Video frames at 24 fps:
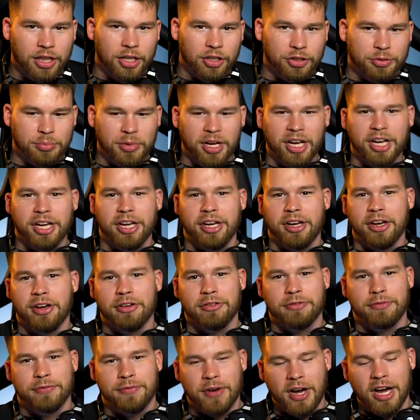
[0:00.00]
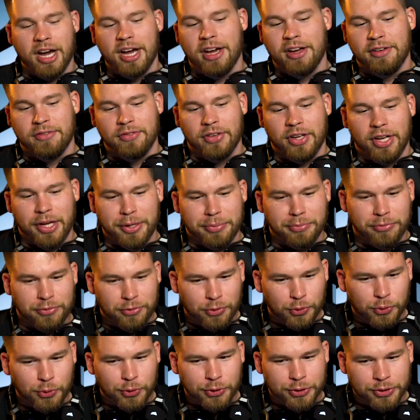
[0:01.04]
That was my 5
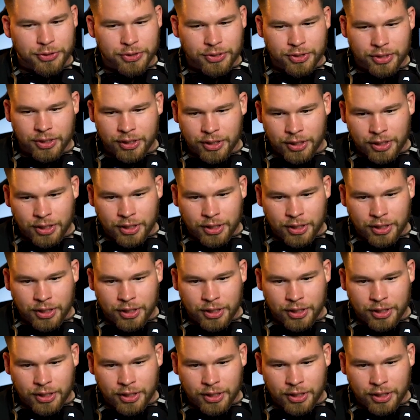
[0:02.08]
M4s,